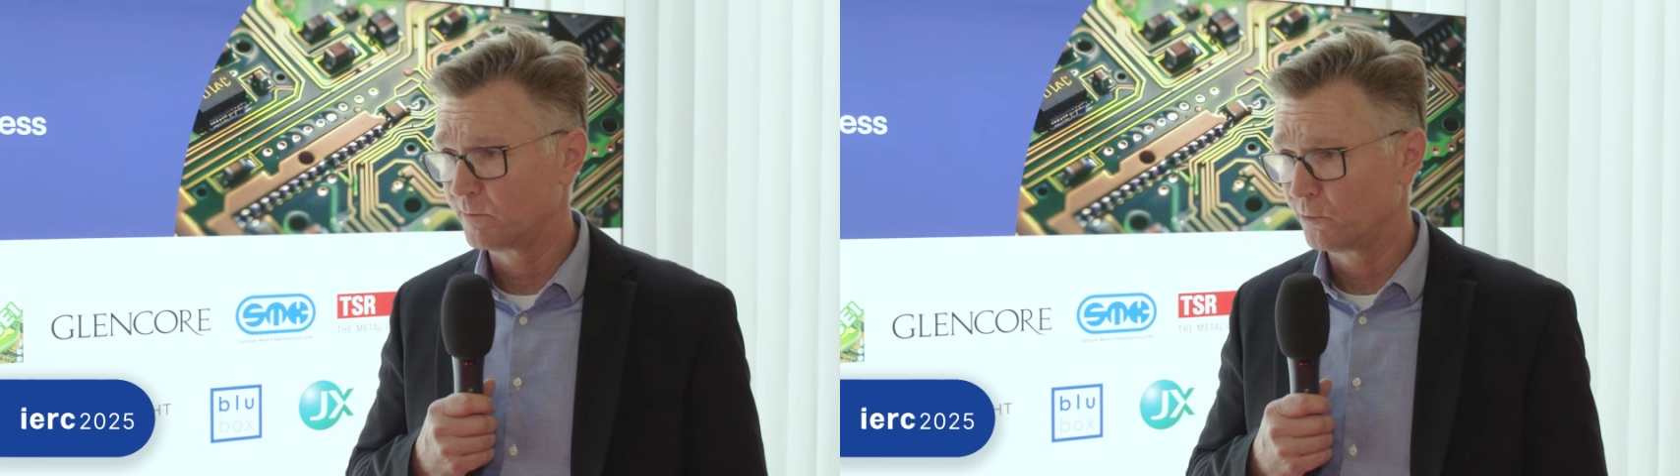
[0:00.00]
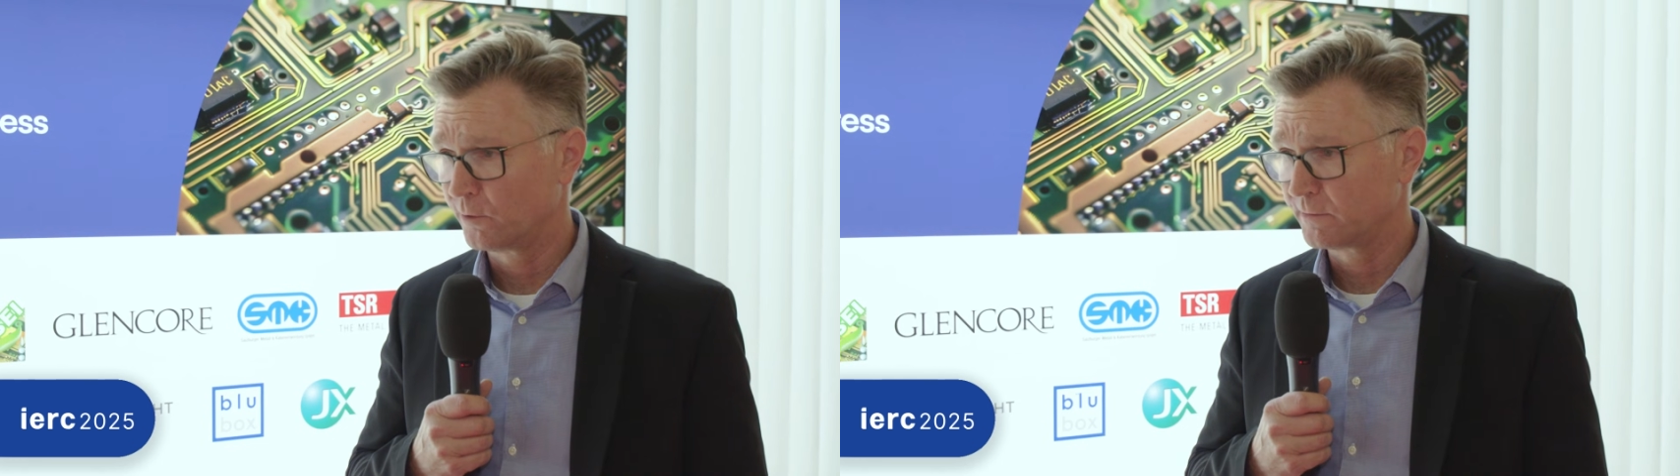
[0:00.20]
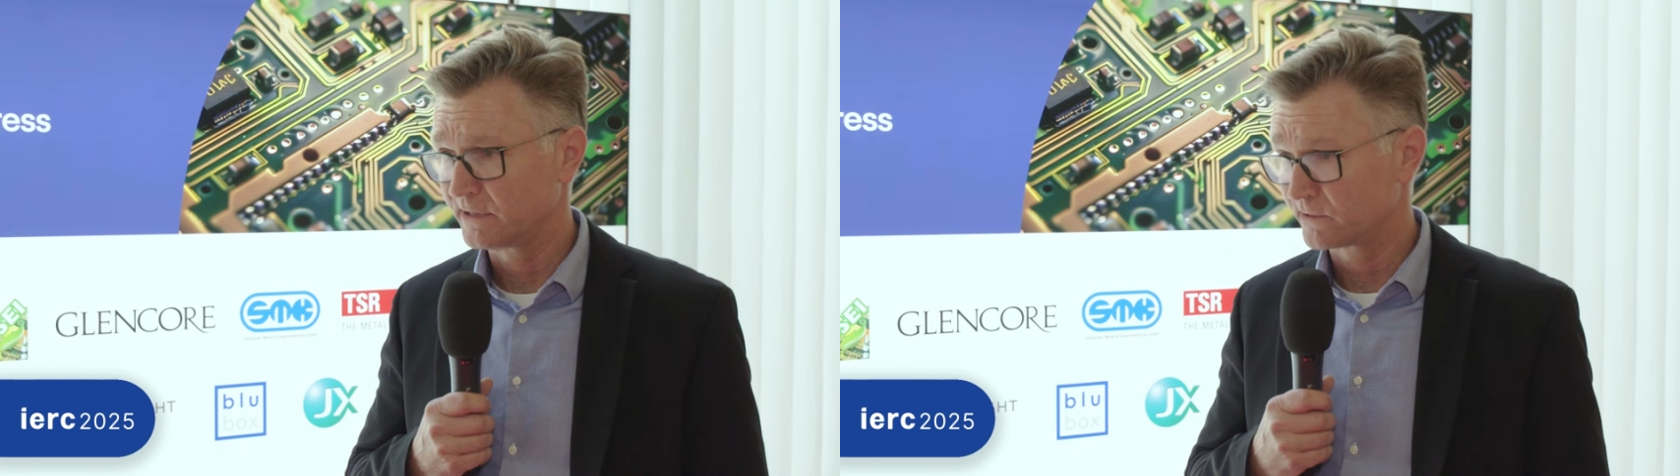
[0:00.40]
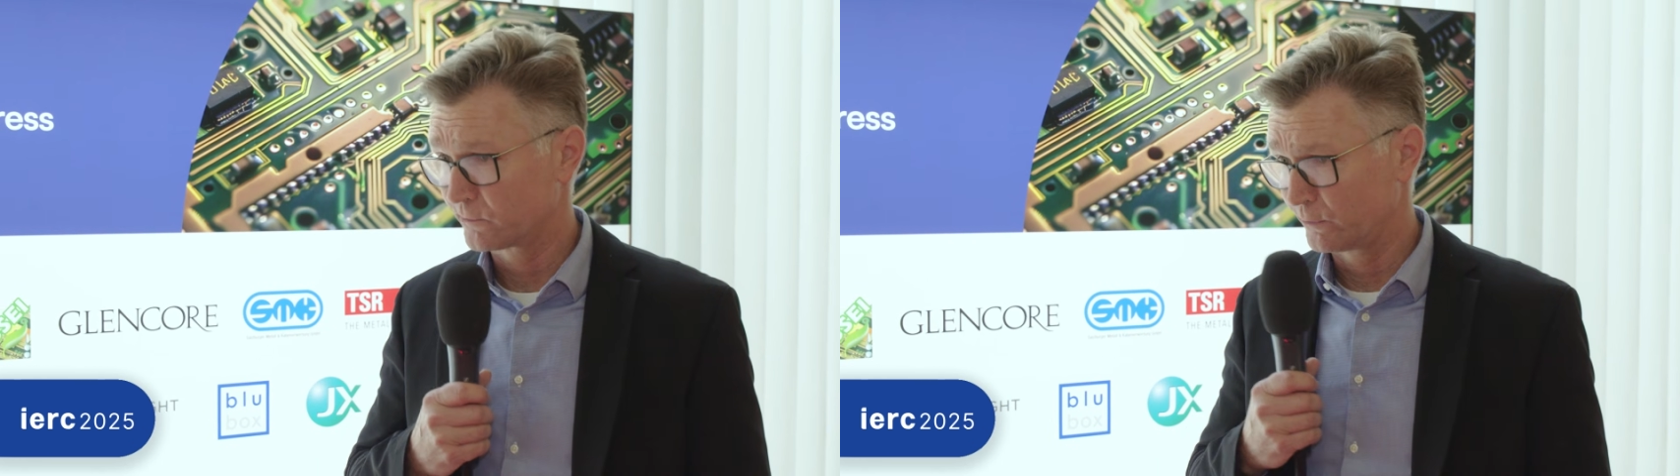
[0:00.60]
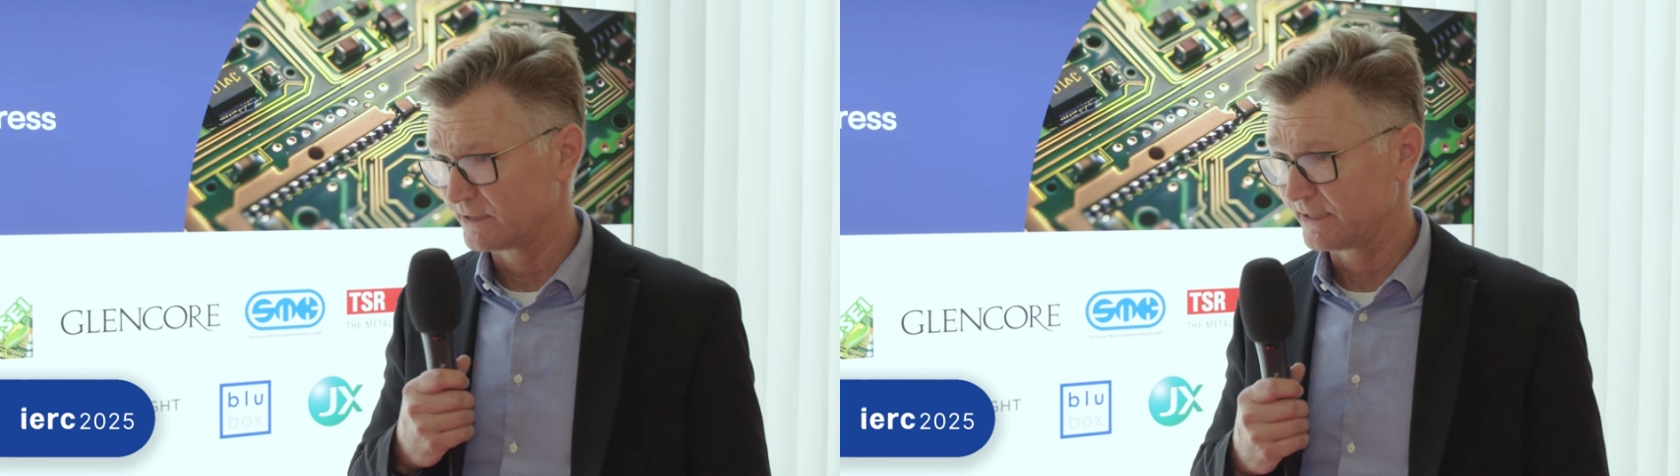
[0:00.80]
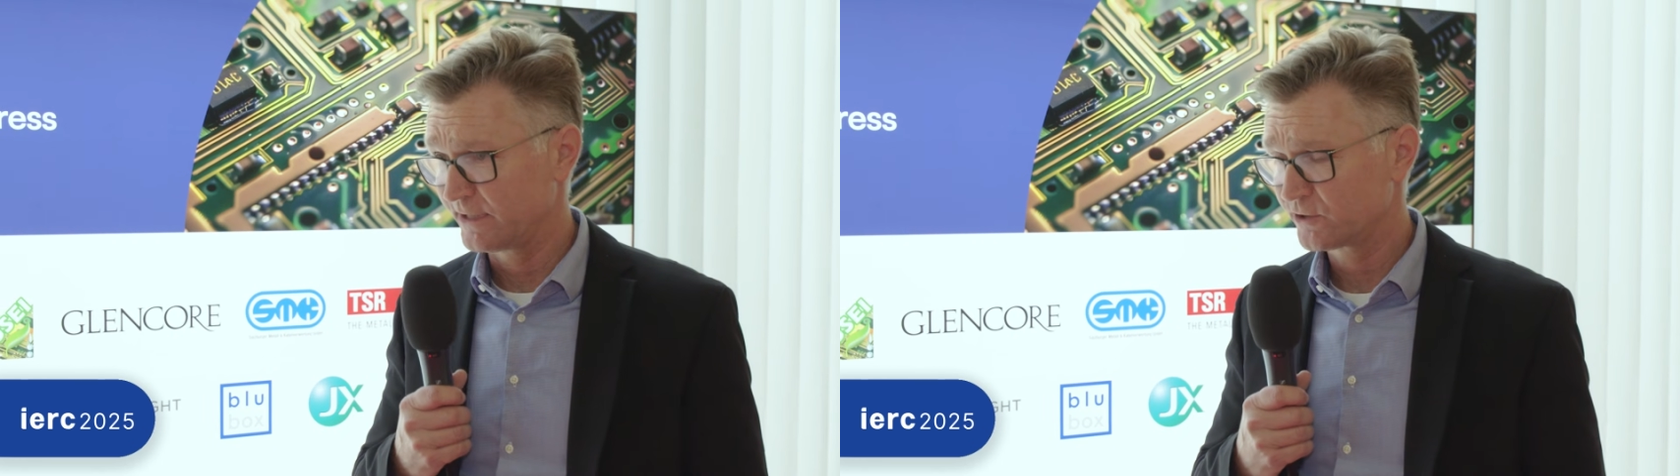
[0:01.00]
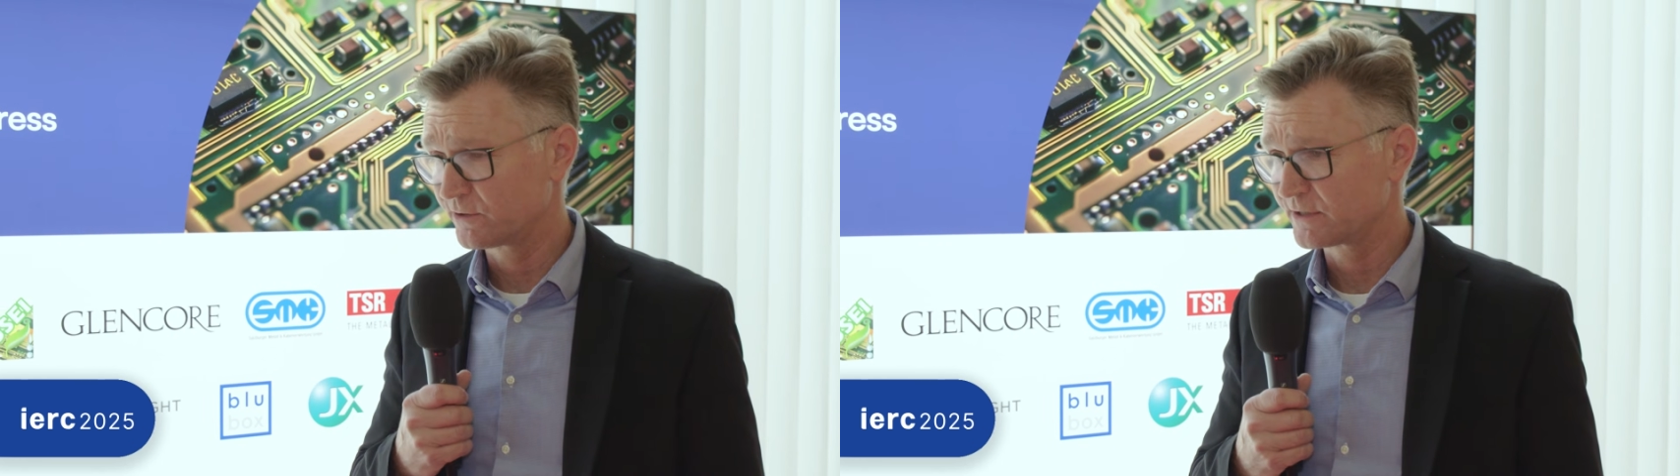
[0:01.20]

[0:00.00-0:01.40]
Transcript: and more miniaturization,